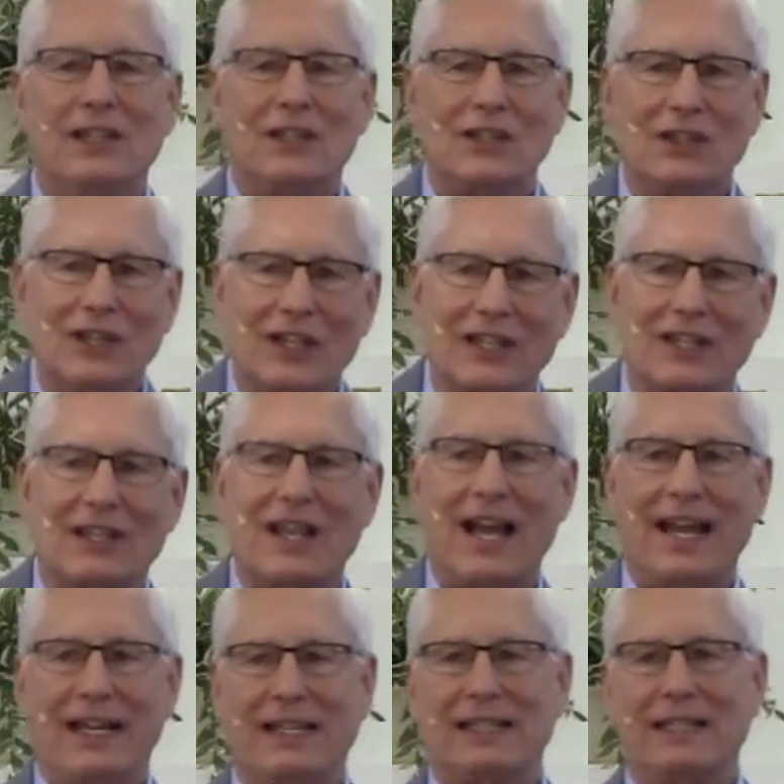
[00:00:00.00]
look
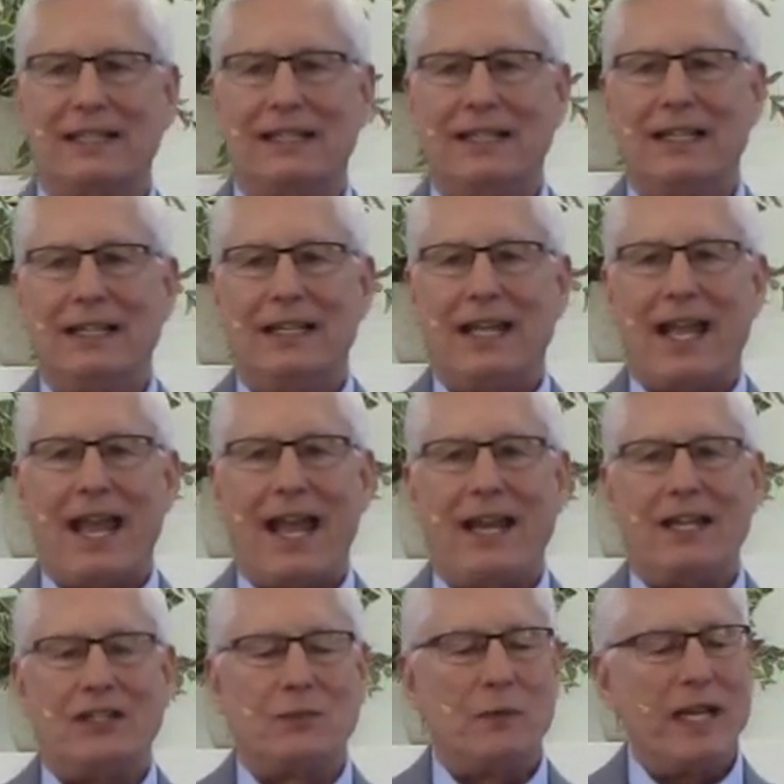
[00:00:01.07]
like?
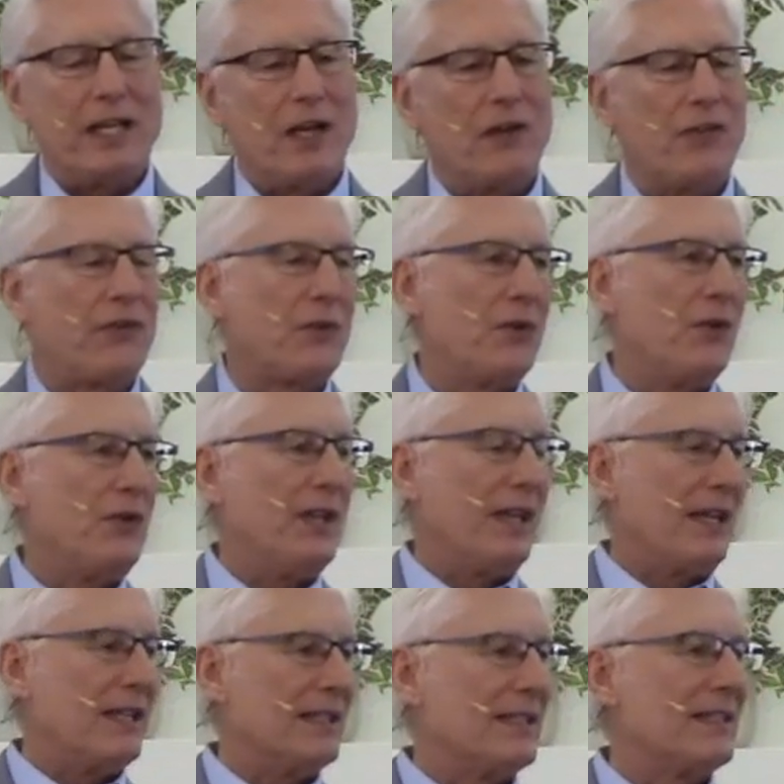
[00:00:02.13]
And as we go through
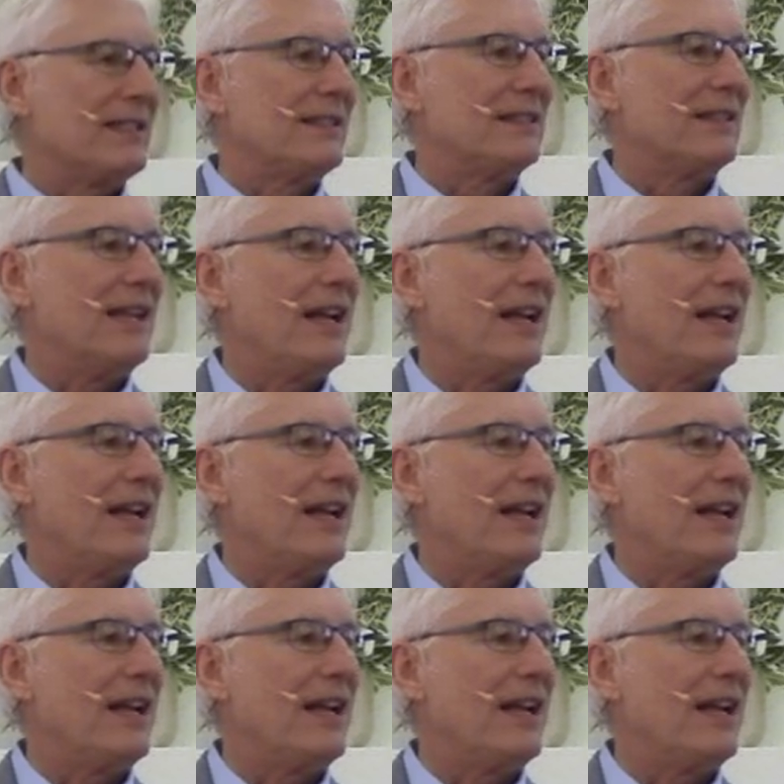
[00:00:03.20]
this,